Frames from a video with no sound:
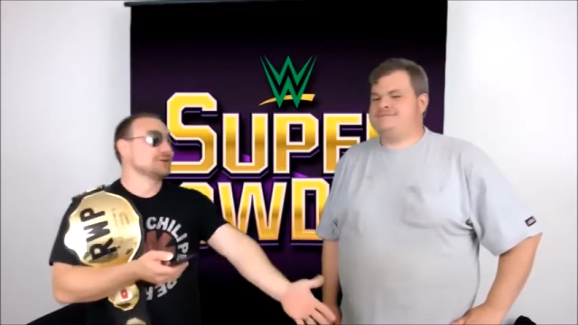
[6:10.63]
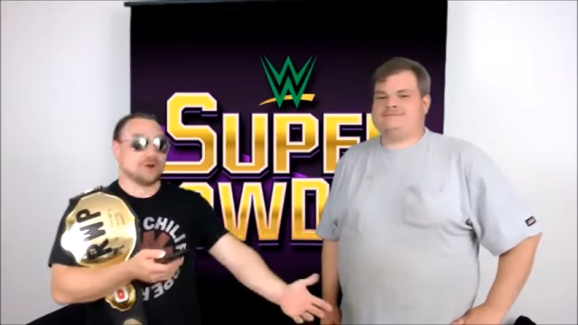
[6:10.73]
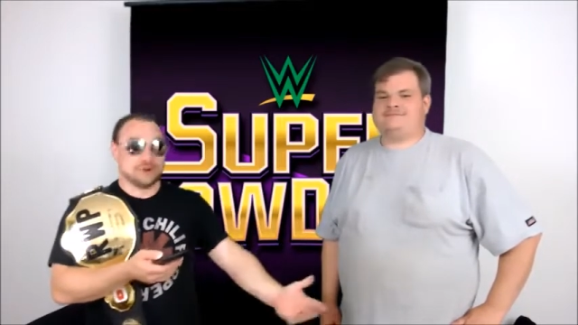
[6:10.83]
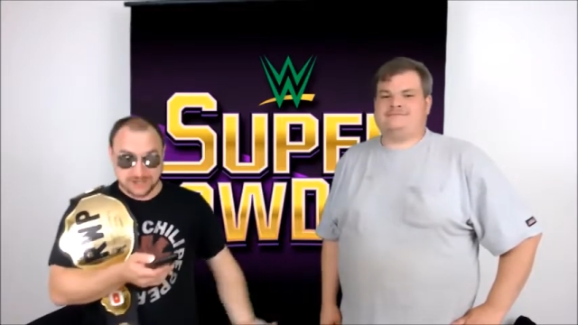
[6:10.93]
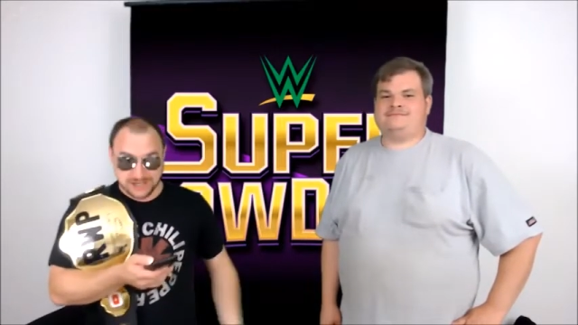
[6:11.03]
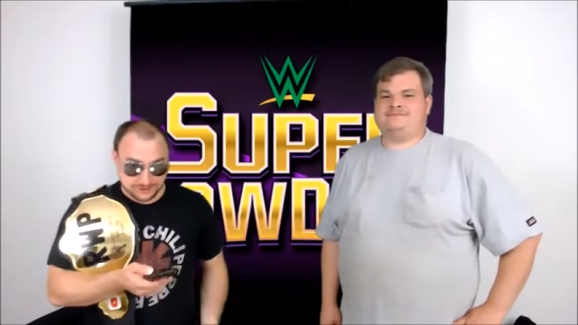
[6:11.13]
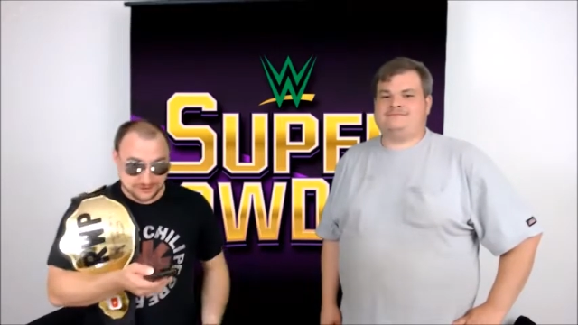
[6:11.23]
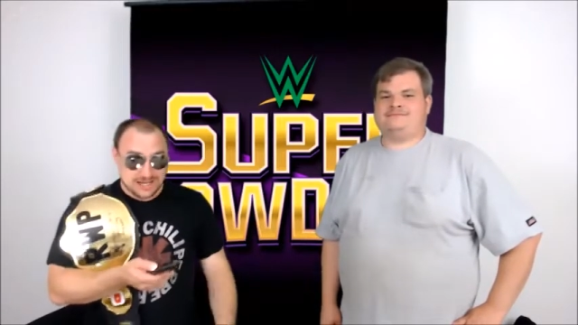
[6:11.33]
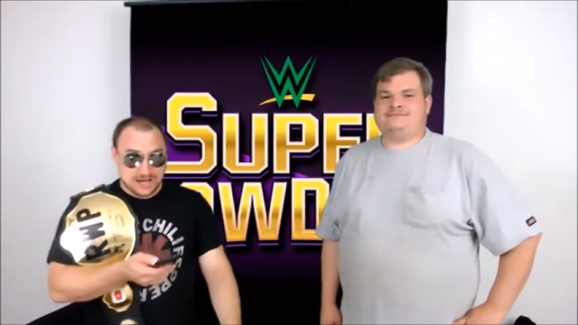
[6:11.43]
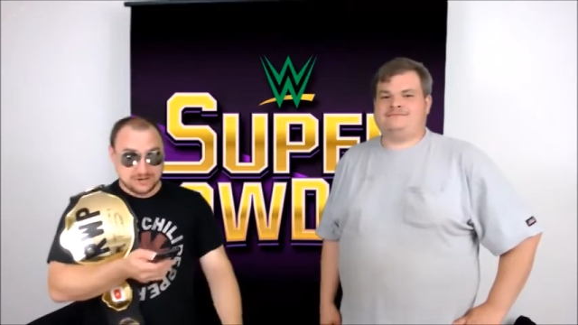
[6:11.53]
Speaker 1: No
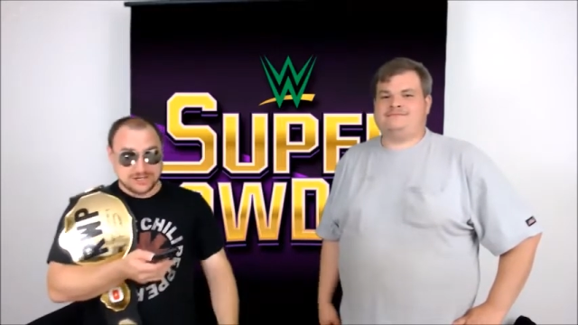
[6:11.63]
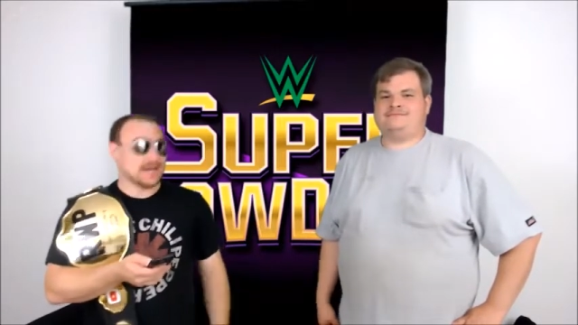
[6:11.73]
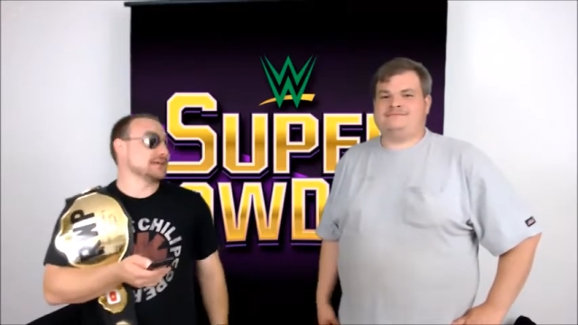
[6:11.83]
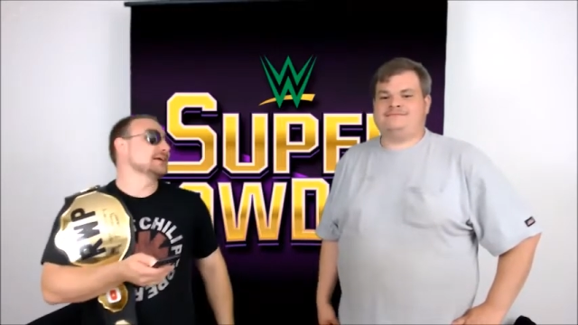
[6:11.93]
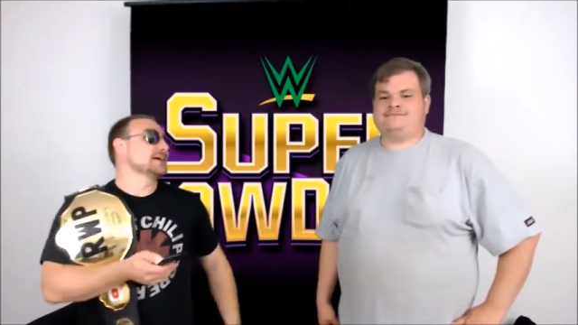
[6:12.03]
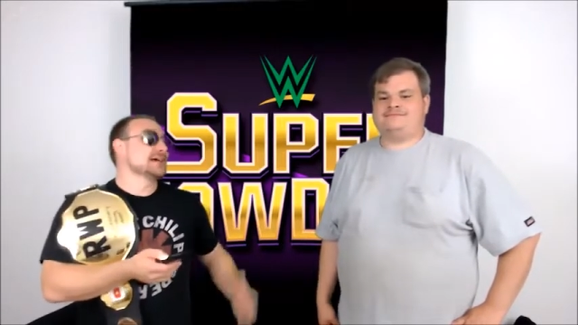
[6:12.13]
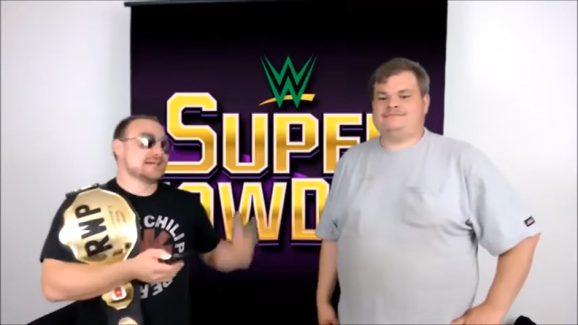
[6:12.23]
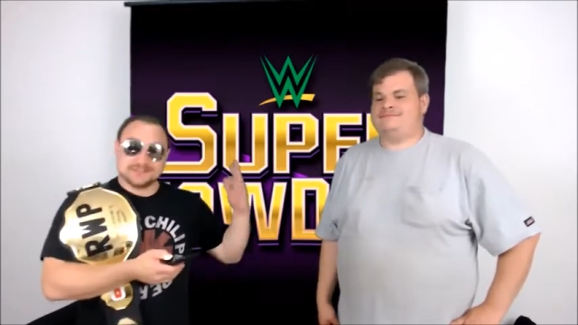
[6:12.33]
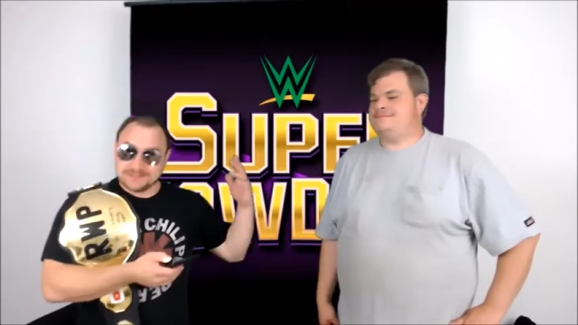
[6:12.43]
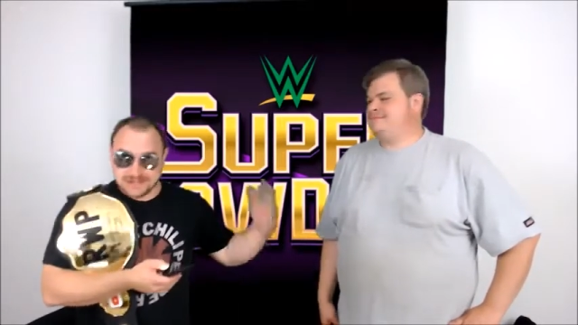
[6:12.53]
brainer. Okay,
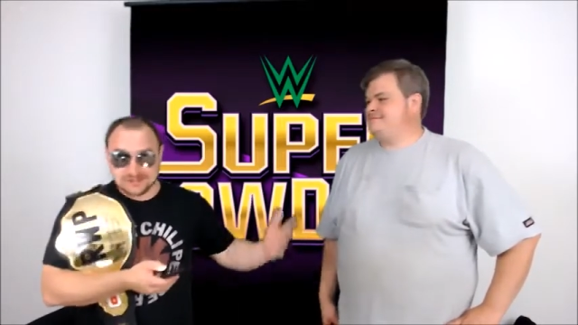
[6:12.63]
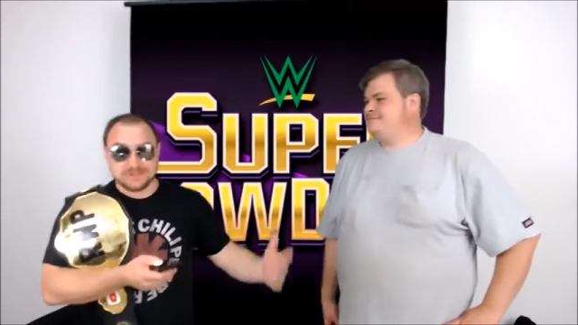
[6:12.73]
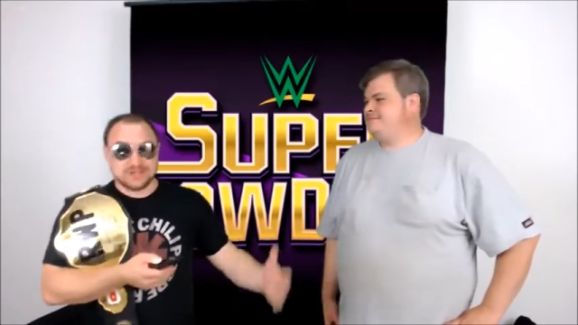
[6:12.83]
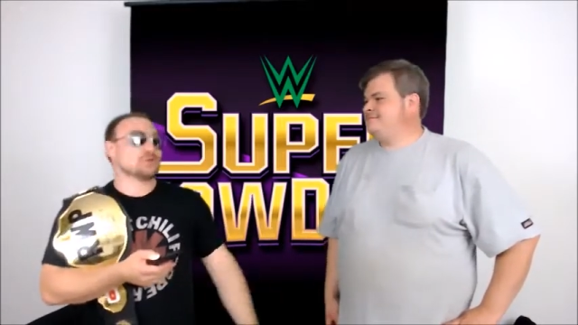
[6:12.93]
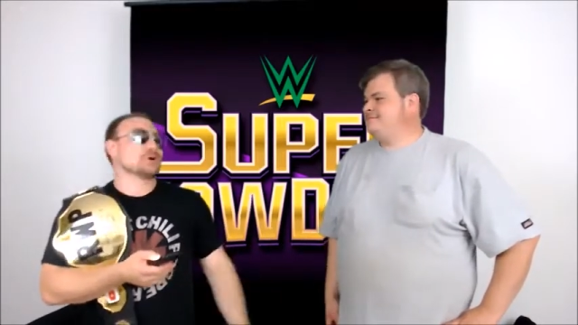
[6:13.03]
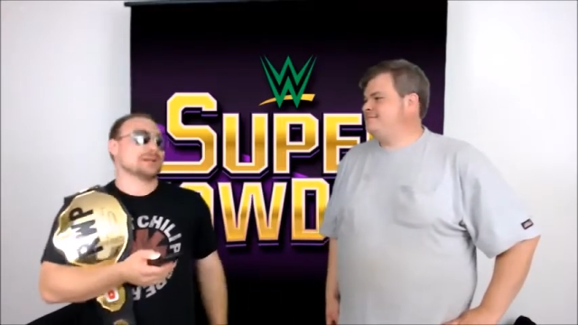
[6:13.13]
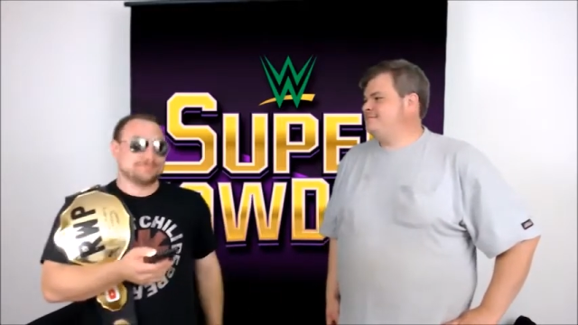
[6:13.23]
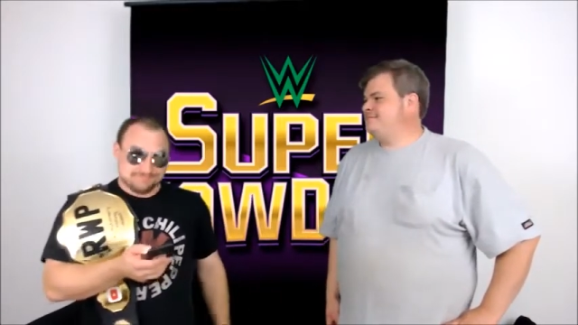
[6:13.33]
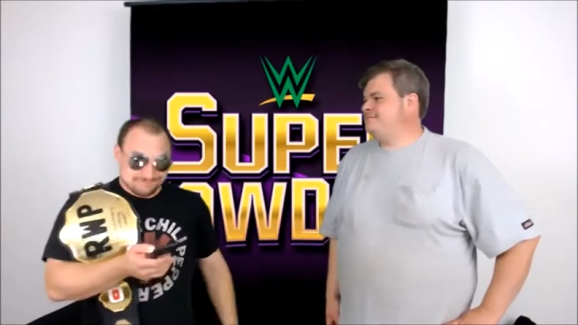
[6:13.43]
then the big one